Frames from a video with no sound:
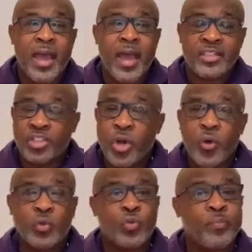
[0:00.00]
as
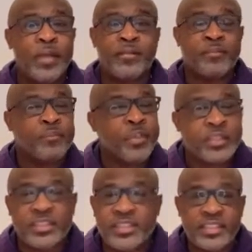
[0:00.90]
those who've been
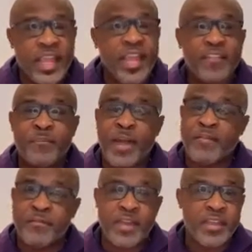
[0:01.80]
saved by
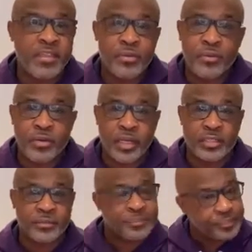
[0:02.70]
faith through grace.